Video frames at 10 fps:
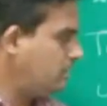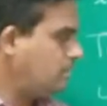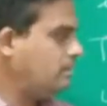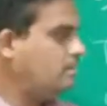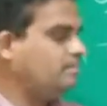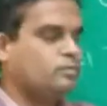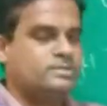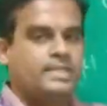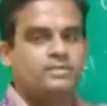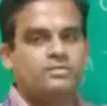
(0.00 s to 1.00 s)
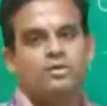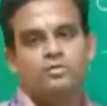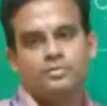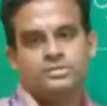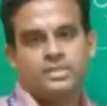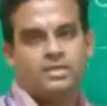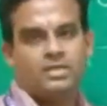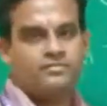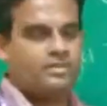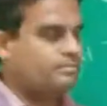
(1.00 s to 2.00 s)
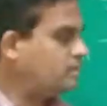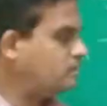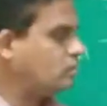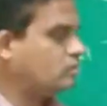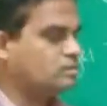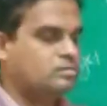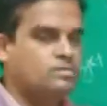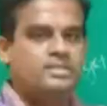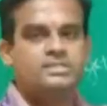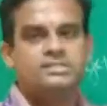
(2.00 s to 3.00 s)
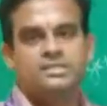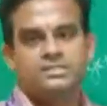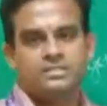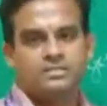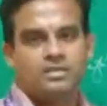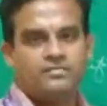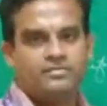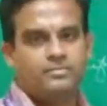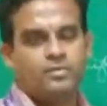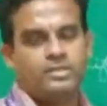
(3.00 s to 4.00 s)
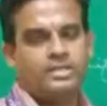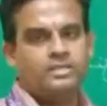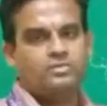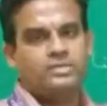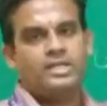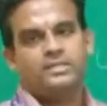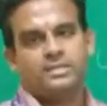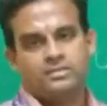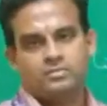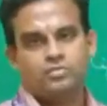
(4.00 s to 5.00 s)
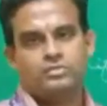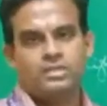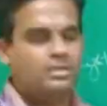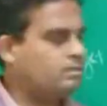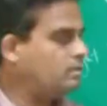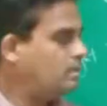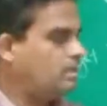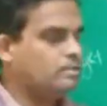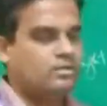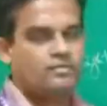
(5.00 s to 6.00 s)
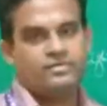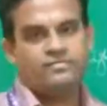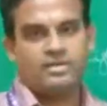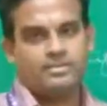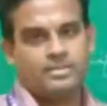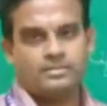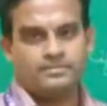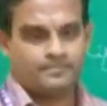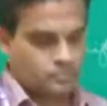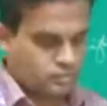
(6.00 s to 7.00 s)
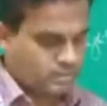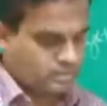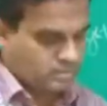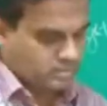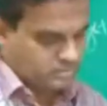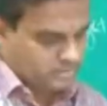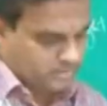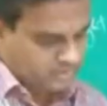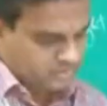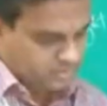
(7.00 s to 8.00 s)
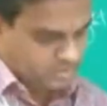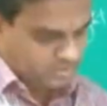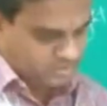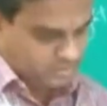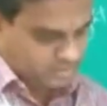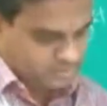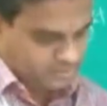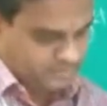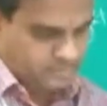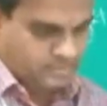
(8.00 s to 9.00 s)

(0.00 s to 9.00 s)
input side to the output side, or from the source to the destination, or from one end to the other end to the length of the fiber. Okay, that is your concept.